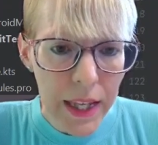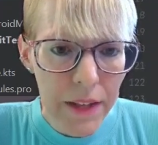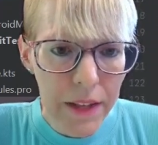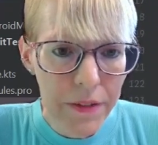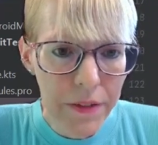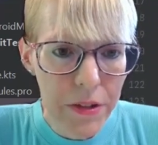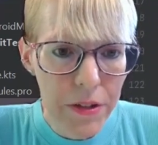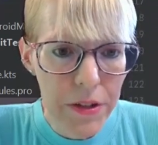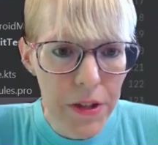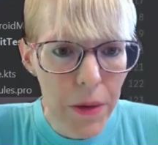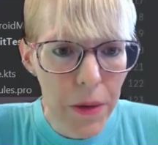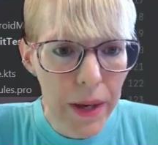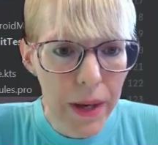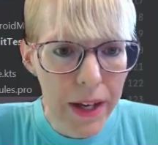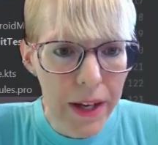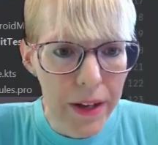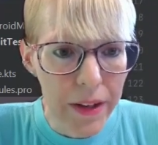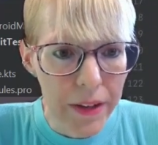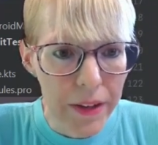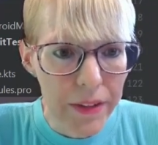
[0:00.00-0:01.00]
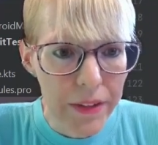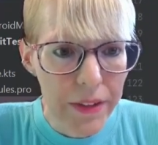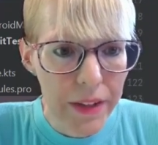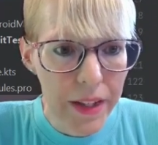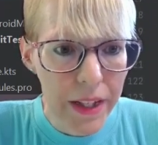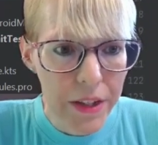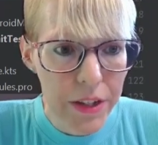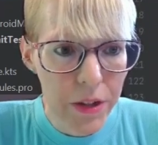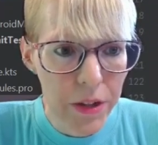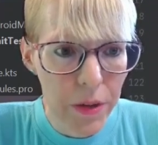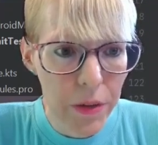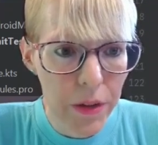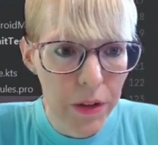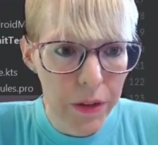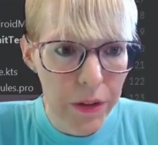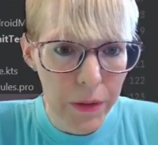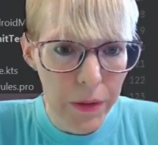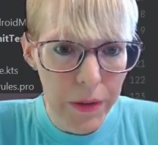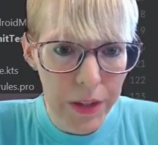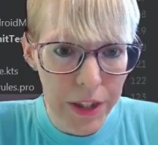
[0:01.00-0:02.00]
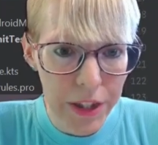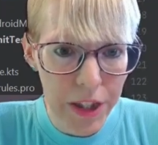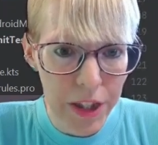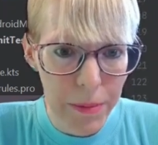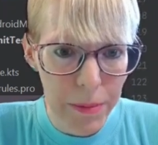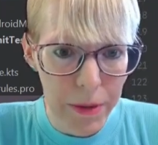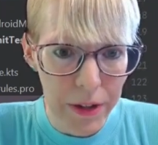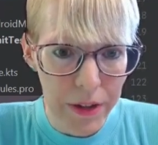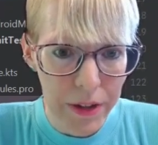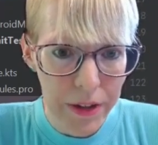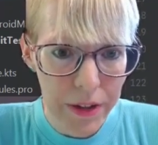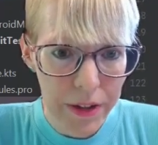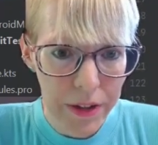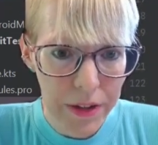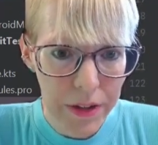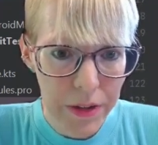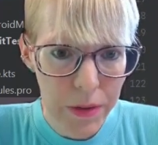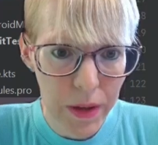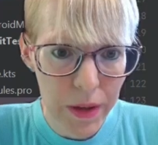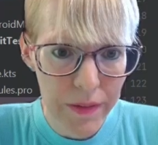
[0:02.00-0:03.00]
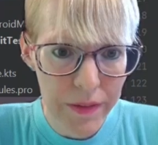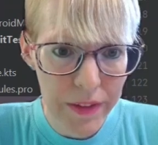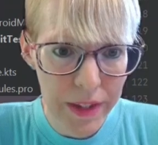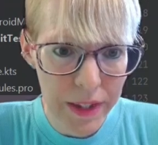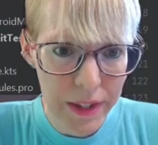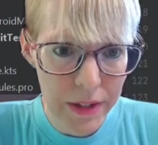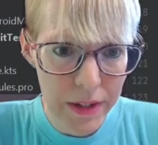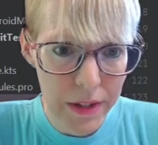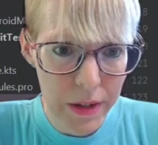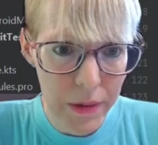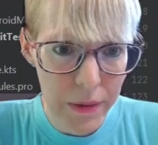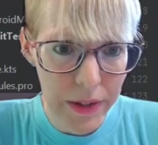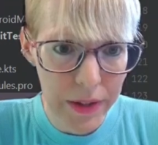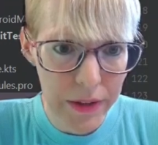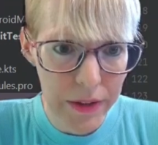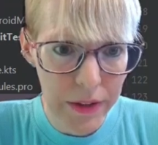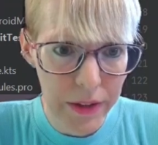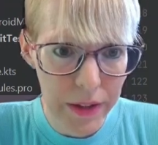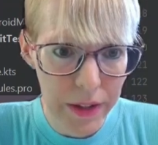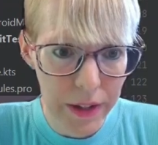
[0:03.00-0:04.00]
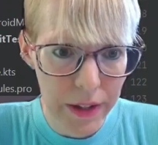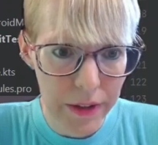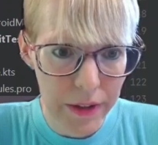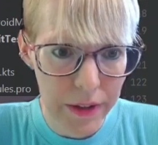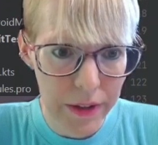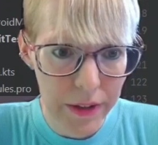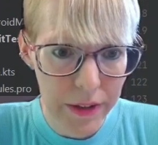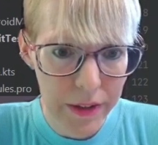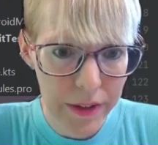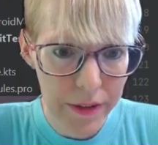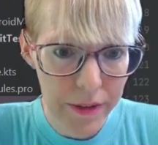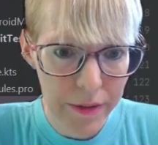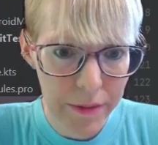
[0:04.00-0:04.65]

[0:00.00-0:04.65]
If there's no error, then I show the loading shimmer. So everything's going good here.